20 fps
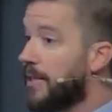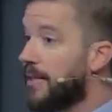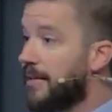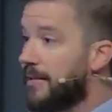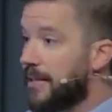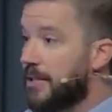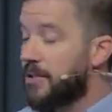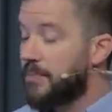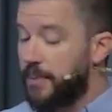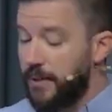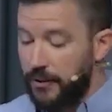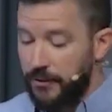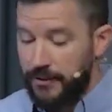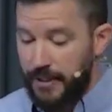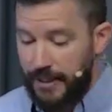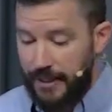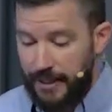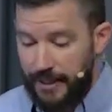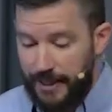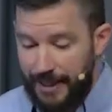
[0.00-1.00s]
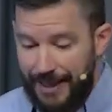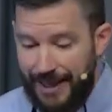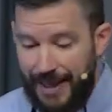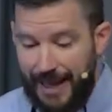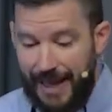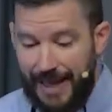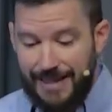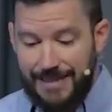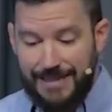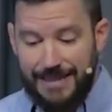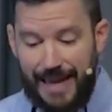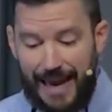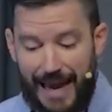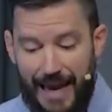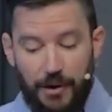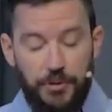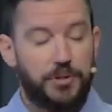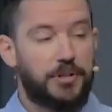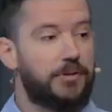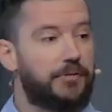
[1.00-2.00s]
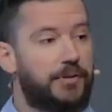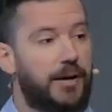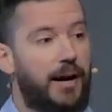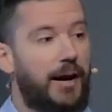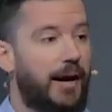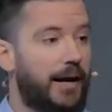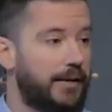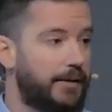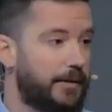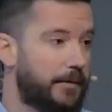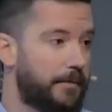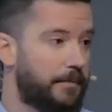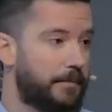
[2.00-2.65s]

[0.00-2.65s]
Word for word: this building as the house of God.